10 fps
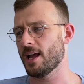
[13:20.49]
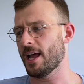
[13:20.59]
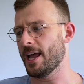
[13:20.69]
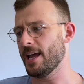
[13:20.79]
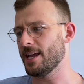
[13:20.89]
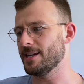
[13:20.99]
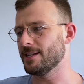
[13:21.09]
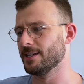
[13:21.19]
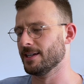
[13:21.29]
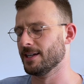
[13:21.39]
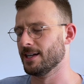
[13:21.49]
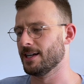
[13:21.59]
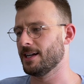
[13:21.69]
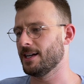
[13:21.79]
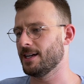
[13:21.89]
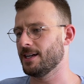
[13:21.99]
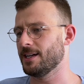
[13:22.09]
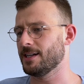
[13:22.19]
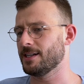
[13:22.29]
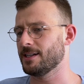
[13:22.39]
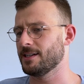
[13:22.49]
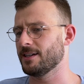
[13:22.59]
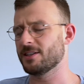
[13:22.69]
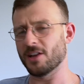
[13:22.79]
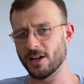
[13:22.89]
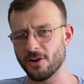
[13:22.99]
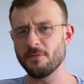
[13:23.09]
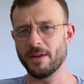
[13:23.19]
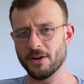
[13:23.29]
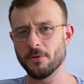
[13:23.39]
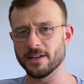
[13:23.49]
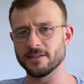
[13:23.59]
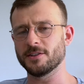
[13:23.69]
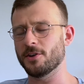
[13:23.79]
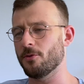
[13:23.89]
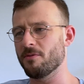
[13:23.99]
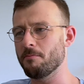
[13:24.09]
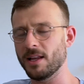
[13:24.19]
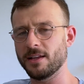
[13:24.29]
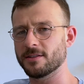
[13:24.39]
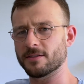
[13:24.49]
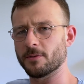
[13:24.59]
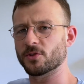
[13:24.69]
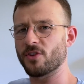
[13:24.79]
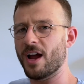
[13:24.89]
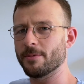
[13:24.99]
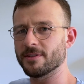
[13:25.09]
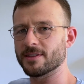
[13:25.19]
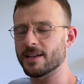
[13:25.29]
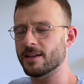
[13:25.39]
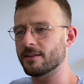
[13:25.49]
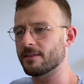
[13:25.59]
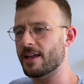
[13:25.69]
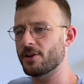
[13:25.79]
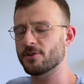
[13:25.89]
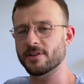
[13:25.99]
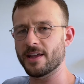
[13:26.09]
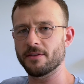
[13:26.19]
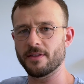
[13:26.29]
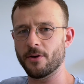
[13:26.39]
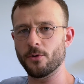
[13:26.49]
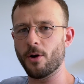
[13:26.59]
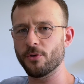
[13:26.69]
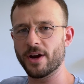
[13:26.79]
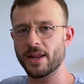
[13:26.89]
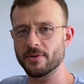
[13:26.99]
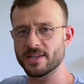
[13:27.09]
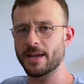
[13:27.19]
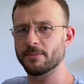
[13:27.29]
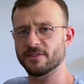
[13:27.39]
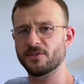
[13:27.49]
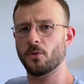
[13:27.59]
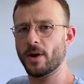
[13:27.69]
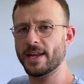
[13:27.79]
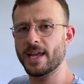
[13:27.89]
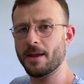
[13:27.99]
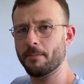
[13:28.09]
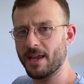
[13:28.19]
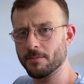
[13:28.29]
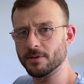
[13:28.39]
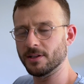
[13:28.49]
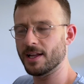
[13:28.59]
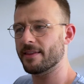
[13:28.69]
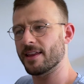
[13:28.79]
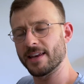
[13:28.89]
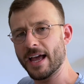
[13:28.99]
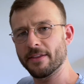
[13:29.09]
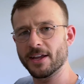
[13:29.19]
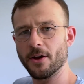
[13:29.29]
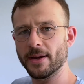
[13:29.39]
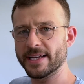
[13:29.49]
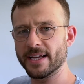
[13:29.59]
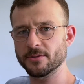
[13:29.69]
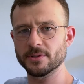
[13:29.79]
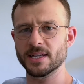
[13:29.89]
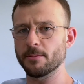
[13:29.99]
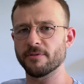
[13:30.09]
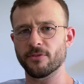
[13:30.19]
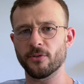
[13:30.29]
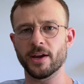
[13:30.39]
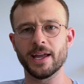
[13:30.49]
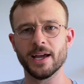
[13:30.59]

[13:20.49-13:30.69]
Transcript: And it's a lot of big ones, with millions of subscribers. They were operating with teams of 20 people, and then now they're going down to a team of 3.